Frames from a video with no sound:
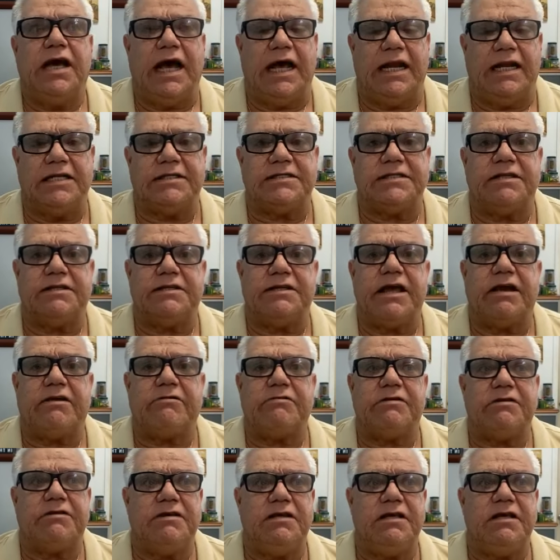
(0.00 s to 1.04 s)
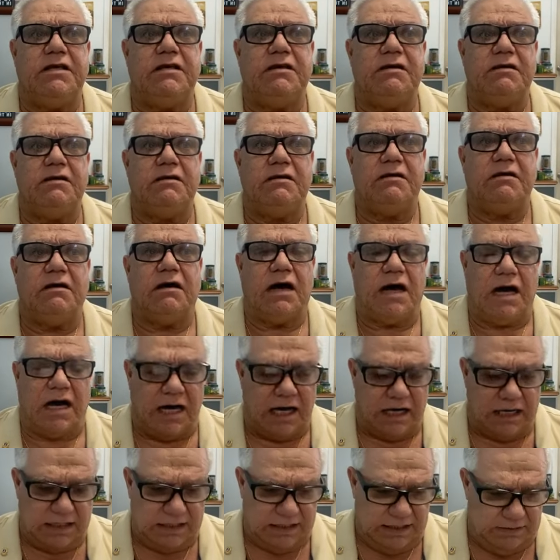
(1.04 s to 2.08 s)
and his integrity,
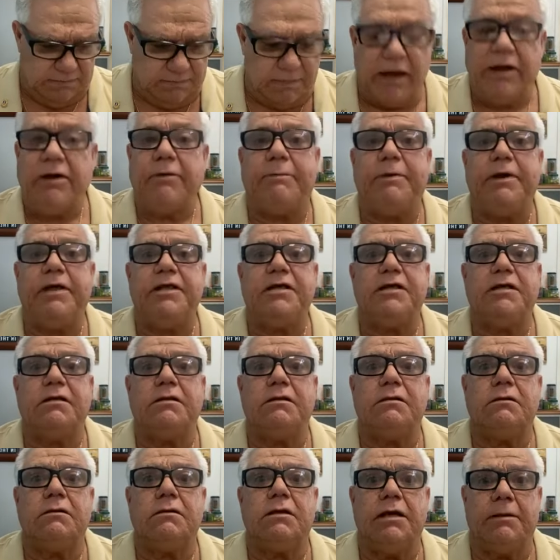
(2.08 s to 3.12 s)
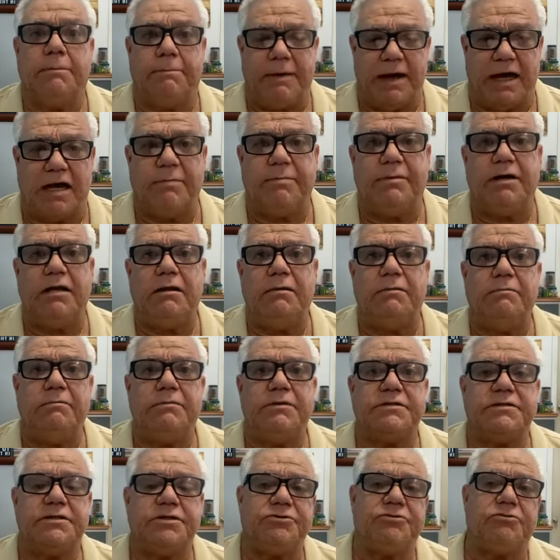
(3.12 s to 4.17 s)
are, in my opinion, impeccable,
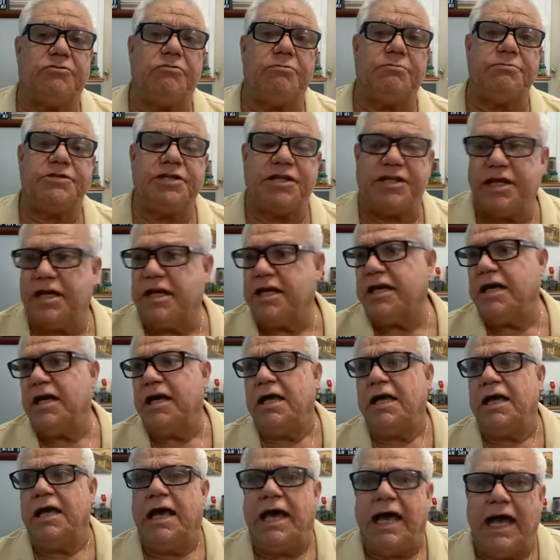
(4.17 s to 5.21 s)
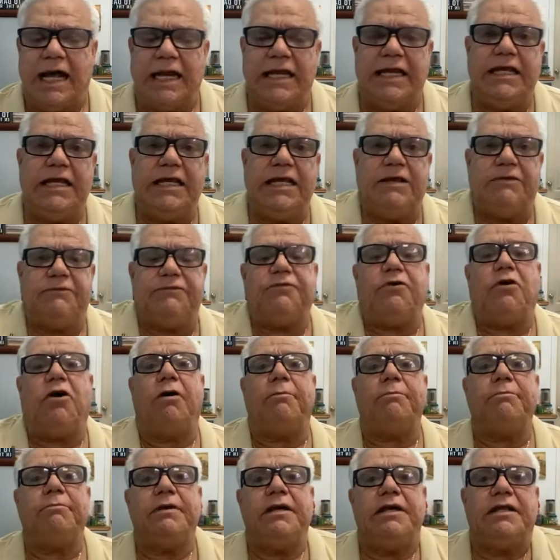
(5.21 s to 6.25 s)
Mr. Jerome Chittick. And he
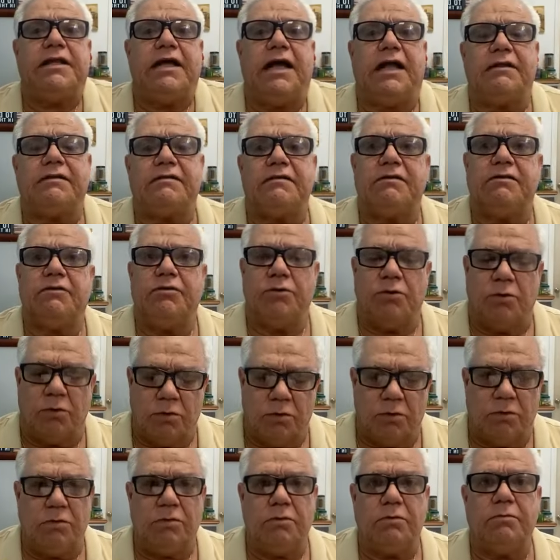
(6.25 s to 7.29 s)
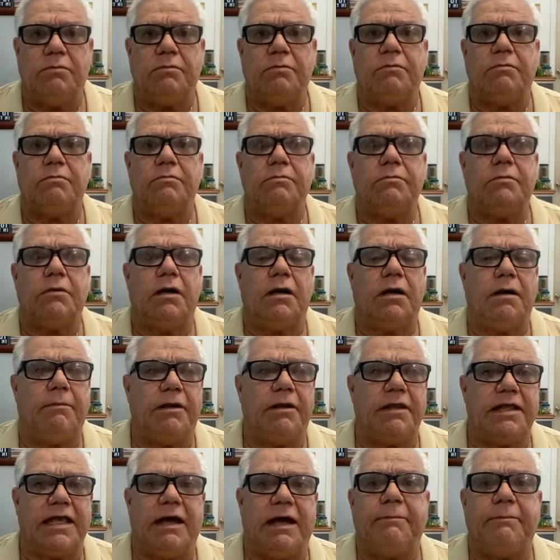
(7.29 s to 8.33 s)
informed me that no,
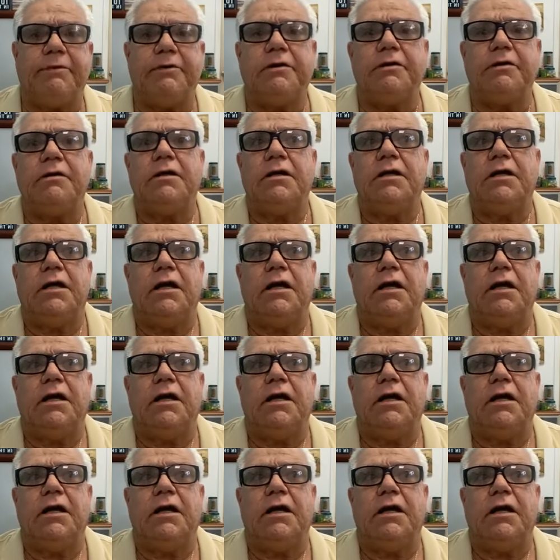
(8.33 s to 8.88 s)
Buncamper,